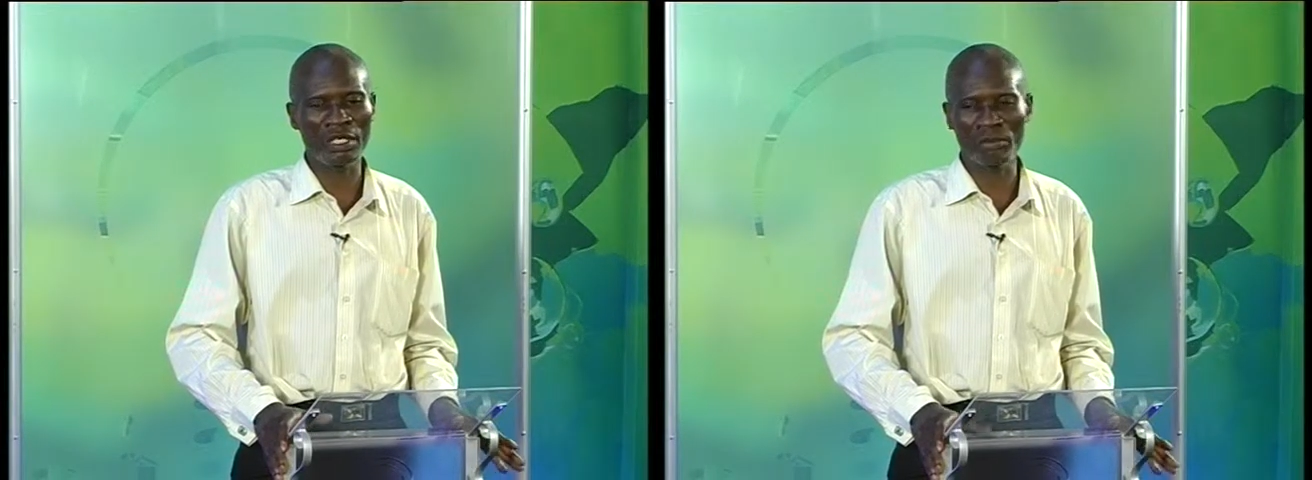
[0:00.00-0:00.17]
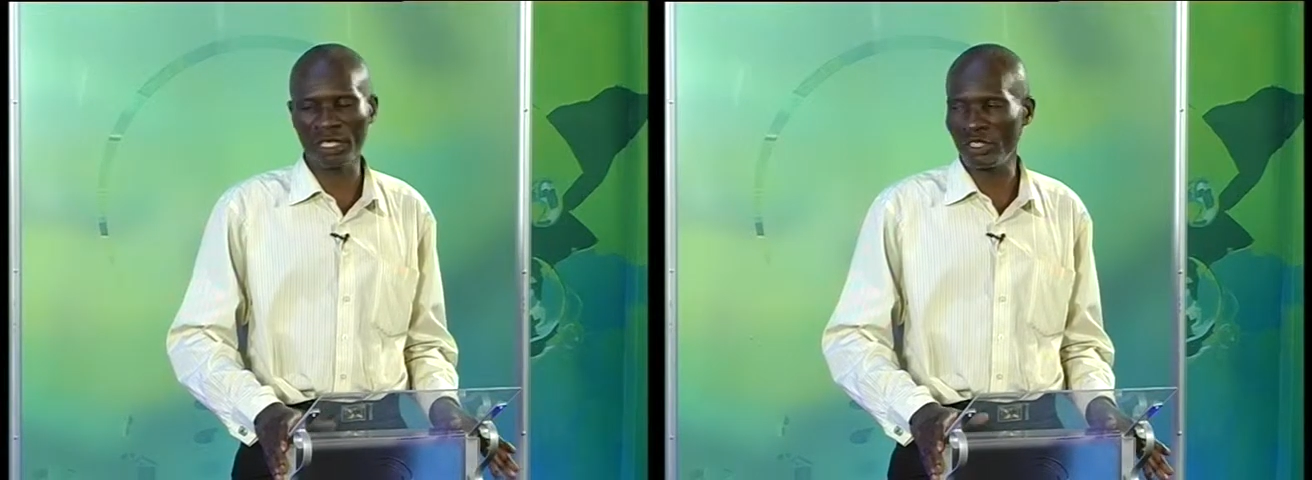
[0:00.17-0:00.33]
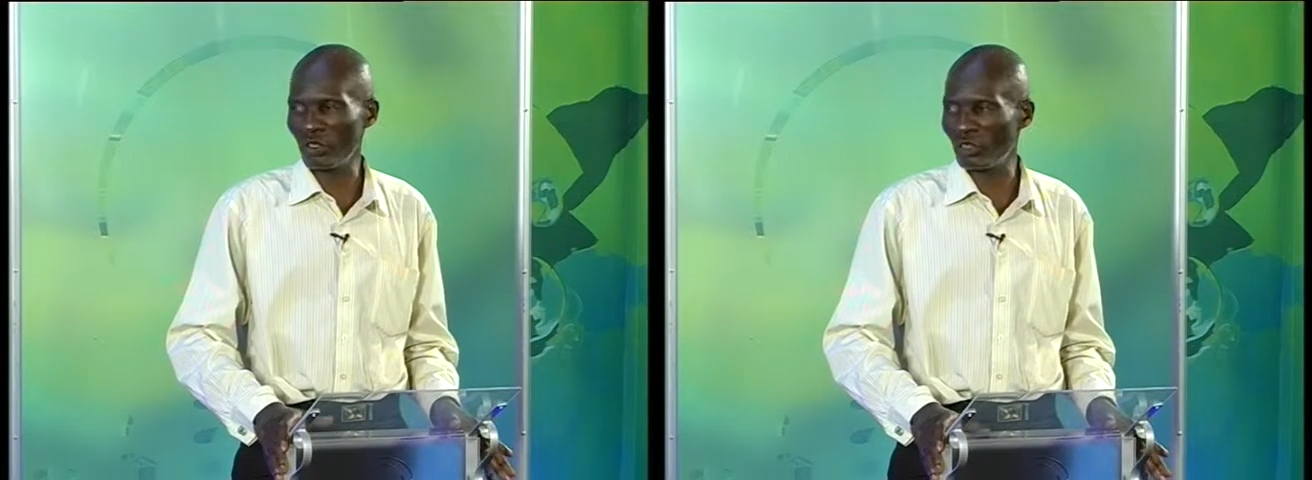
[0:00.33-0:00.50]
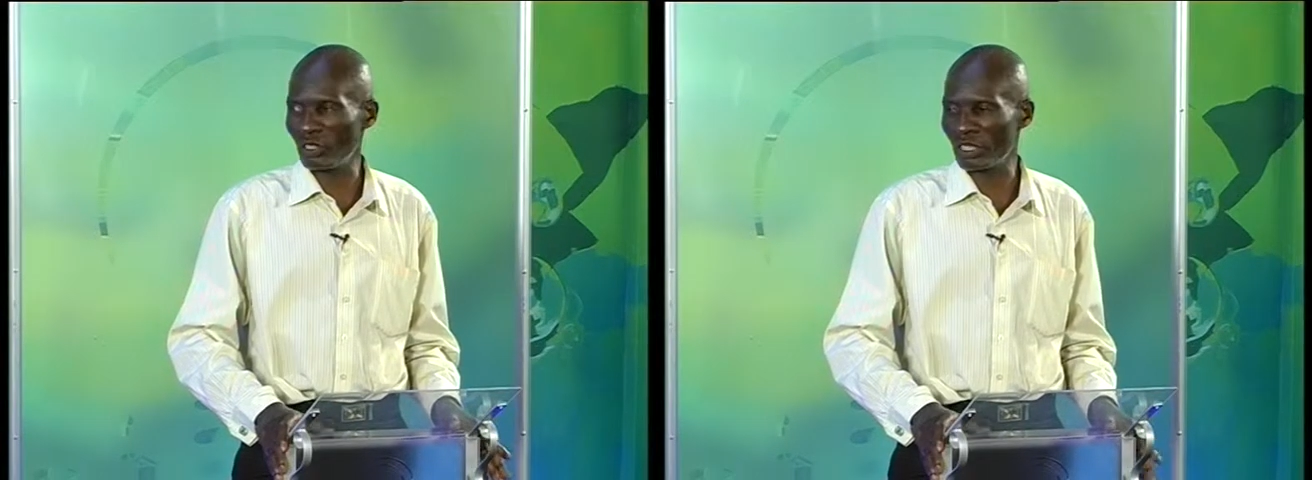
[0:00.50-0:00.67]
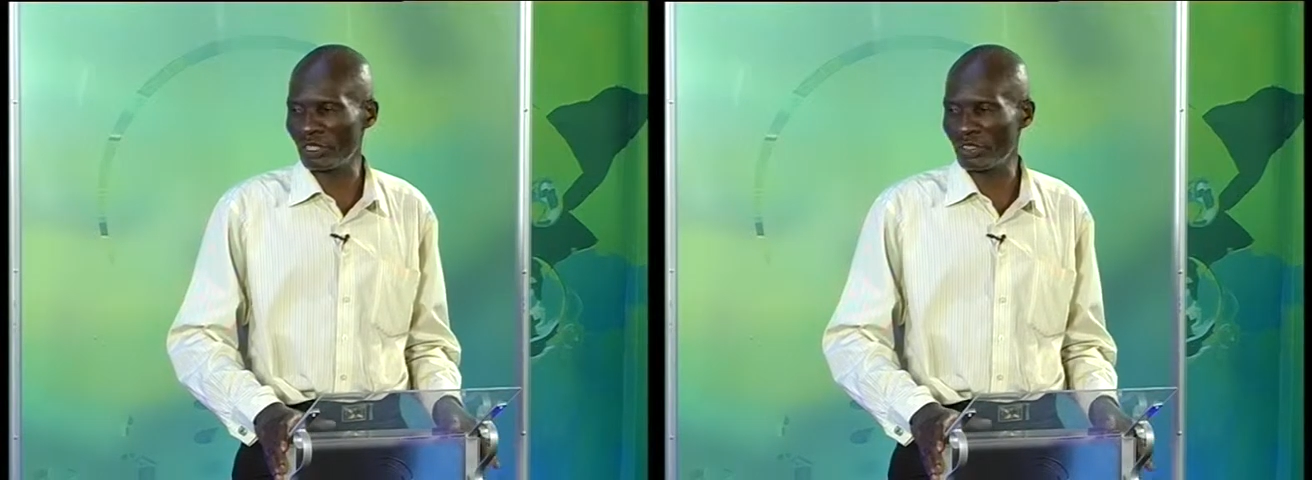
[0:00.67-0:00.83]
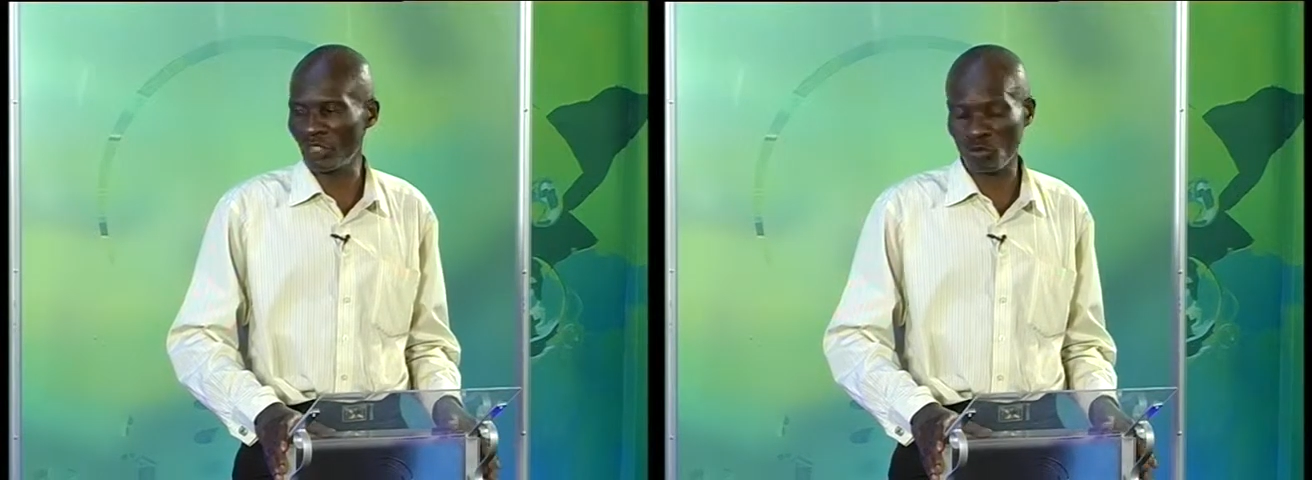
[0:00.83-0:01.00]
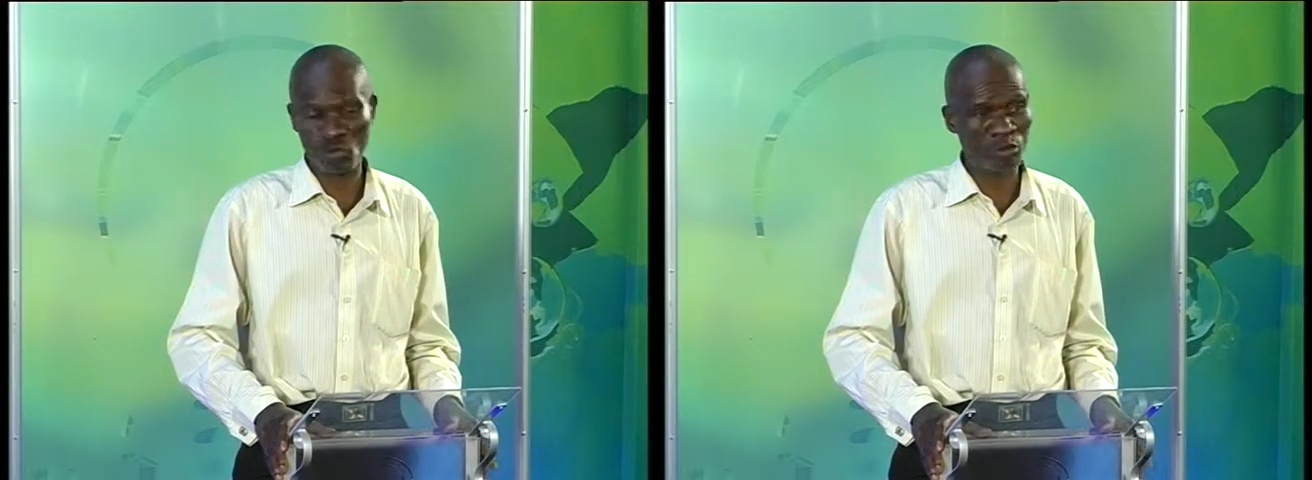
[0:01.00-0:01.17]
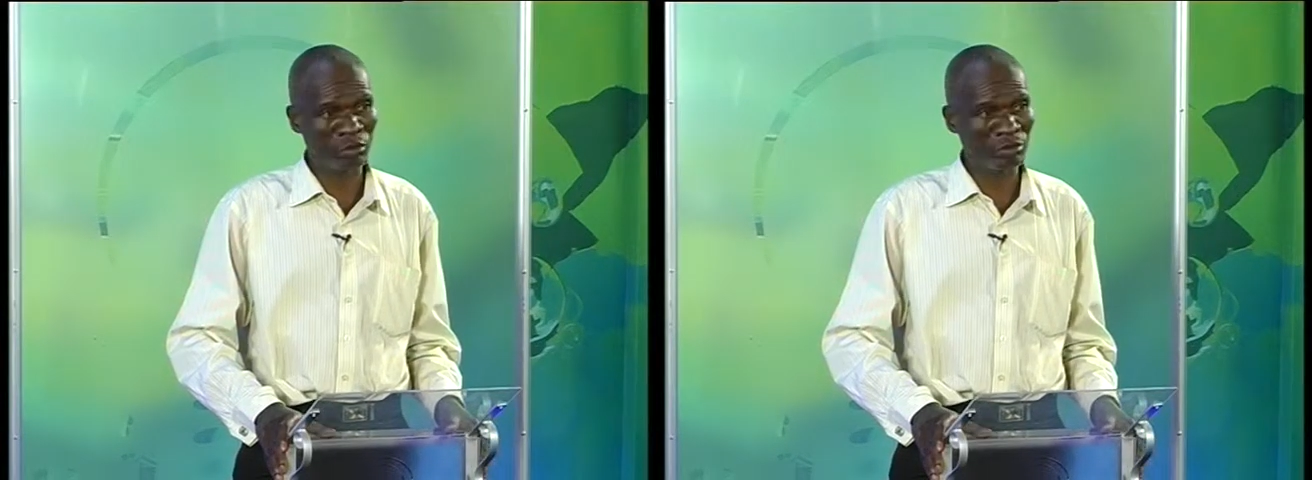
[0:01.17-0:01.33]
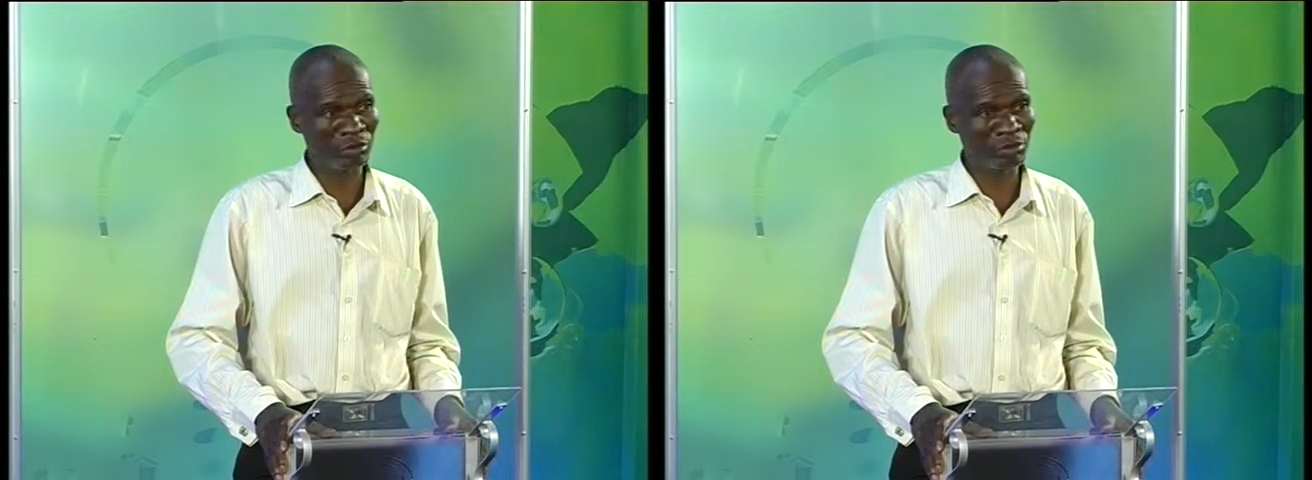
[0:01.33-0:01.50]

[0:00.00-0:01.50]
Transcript: a bad odor at the school.